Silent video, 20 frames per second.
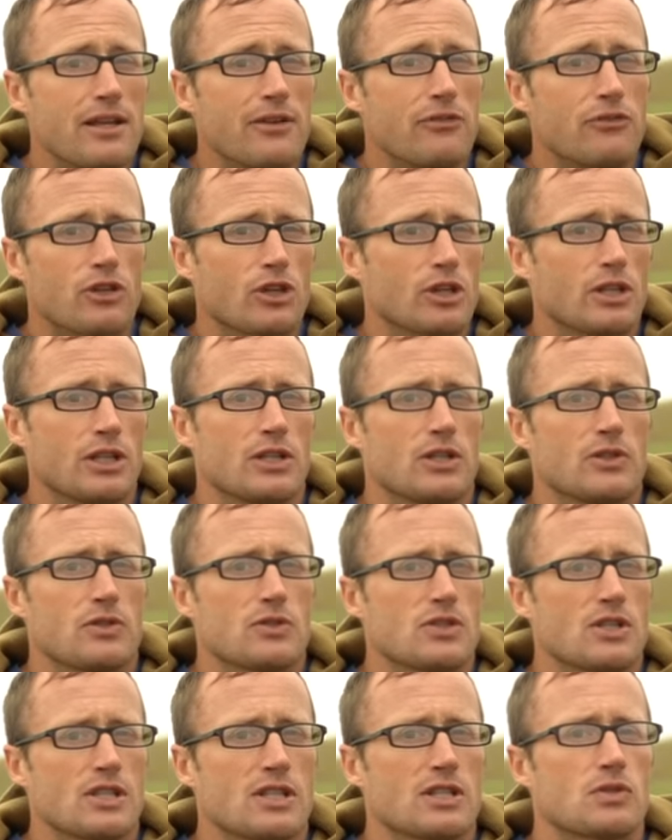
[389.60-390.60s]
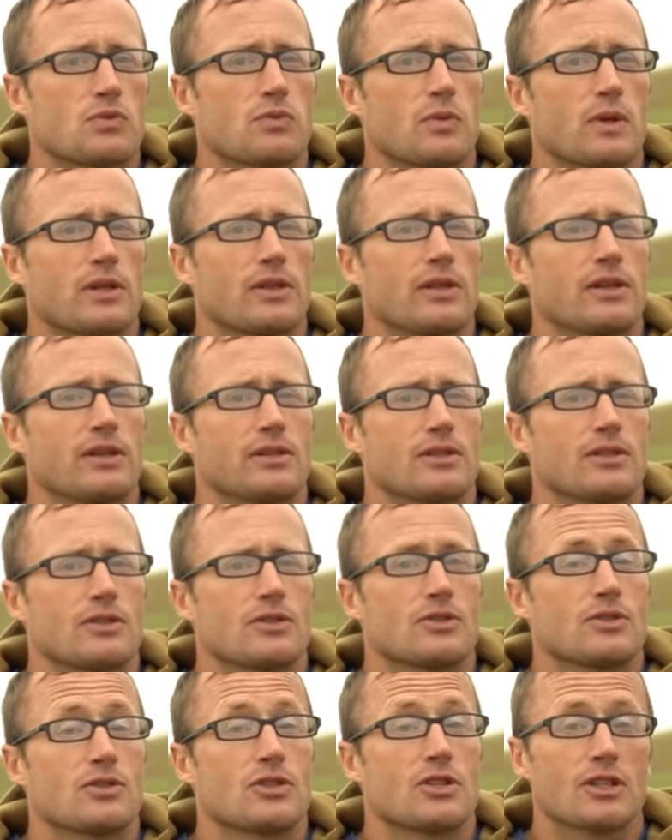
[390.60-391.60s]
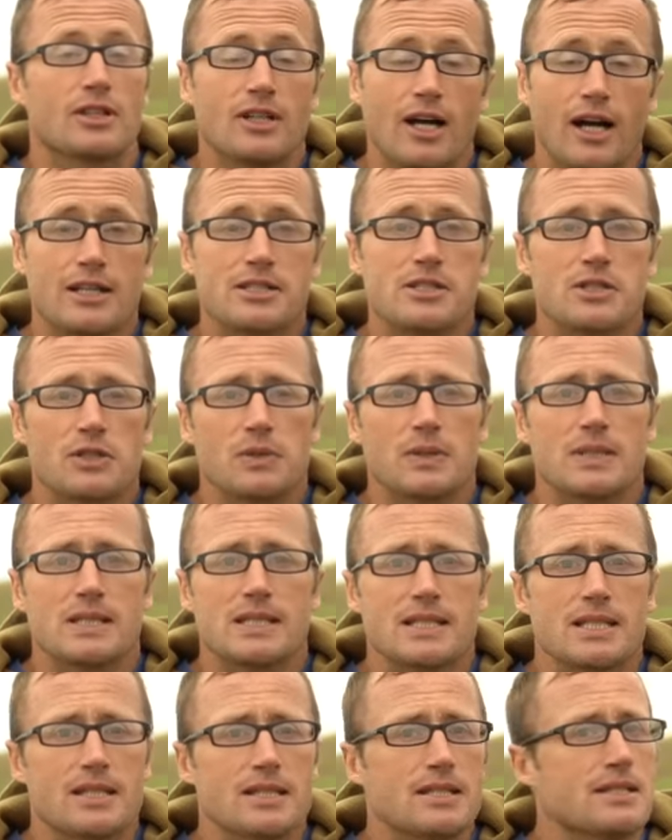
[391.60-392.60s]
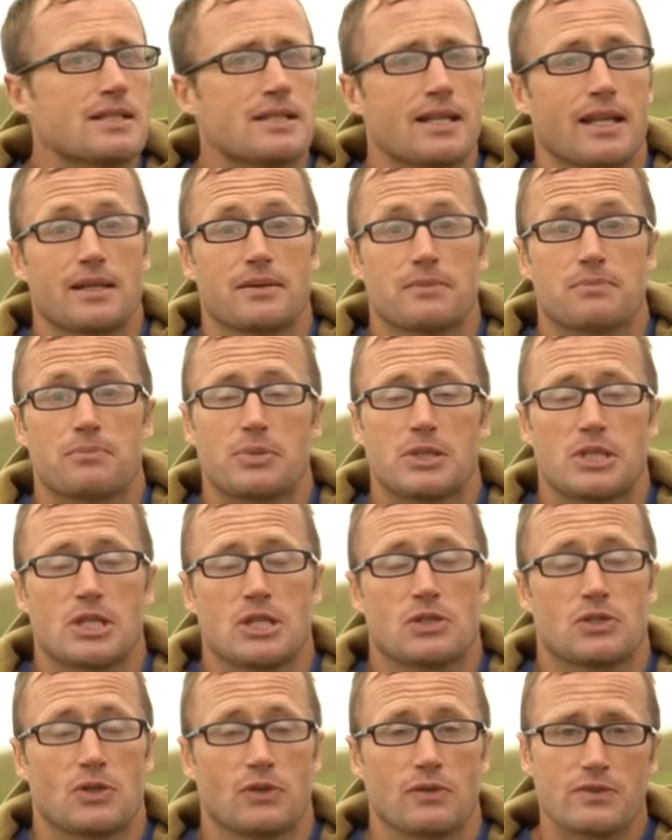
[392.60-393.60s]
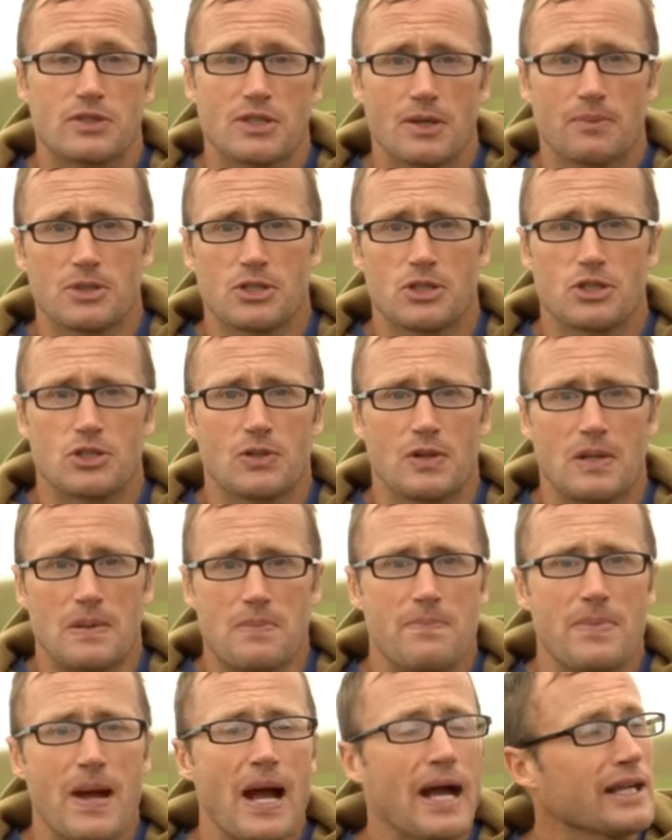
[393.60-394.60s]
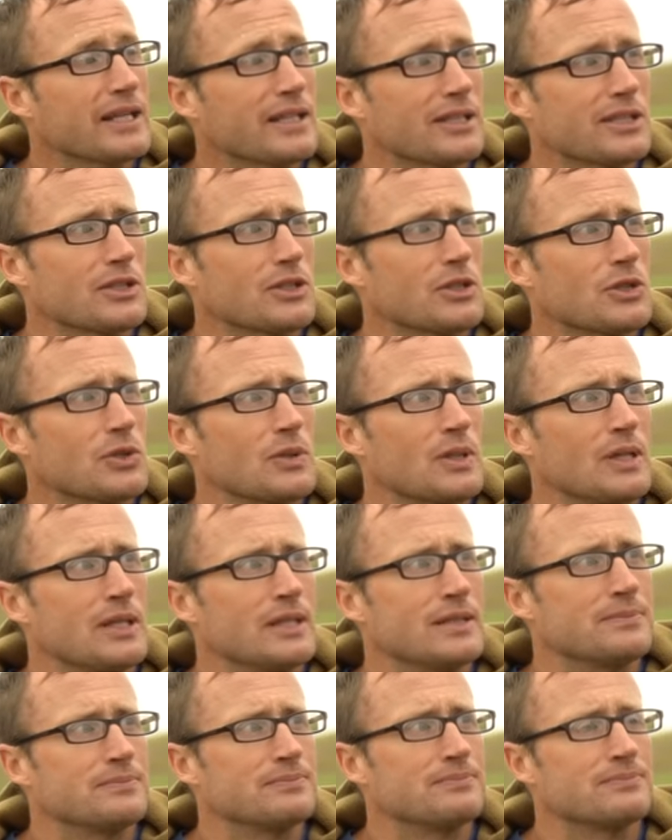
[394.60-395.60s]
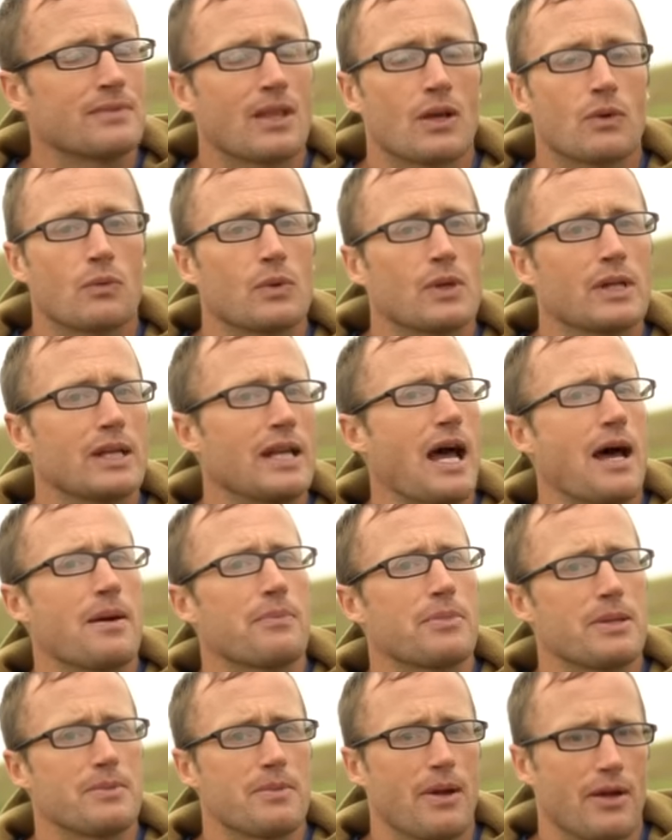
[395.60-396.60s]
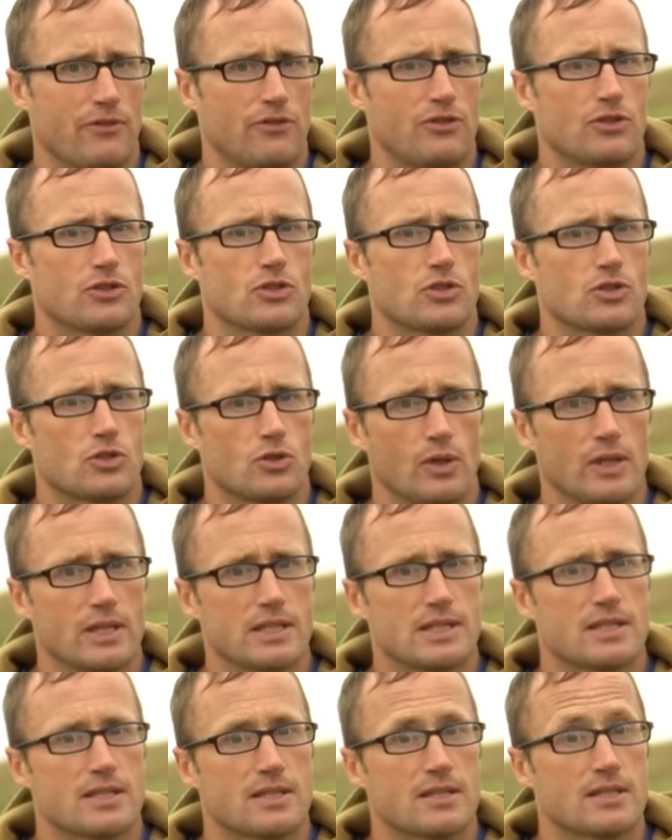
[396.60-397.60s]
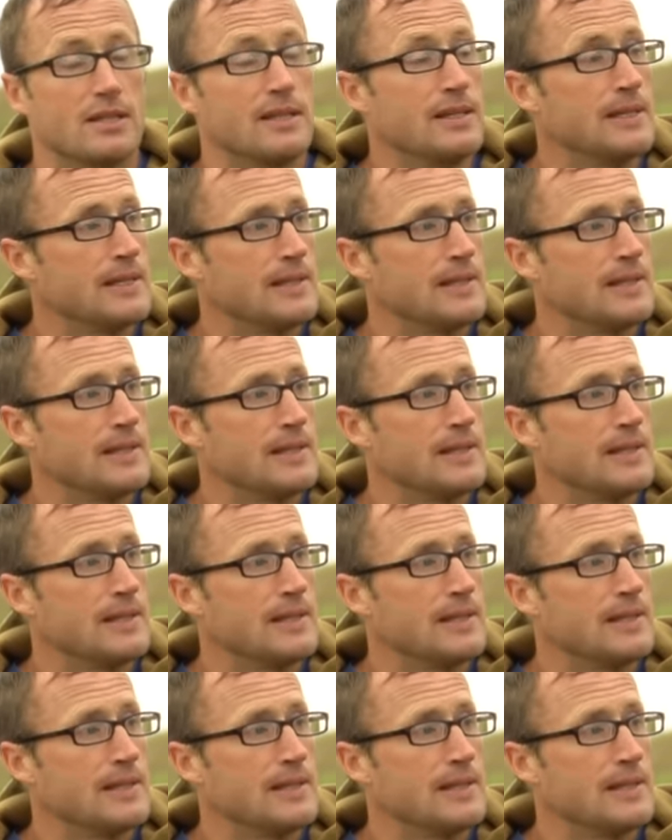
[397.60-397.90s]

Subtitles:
if you're going to use this where there's consequences, like potential of someone shooting back at you, would not be my first choice.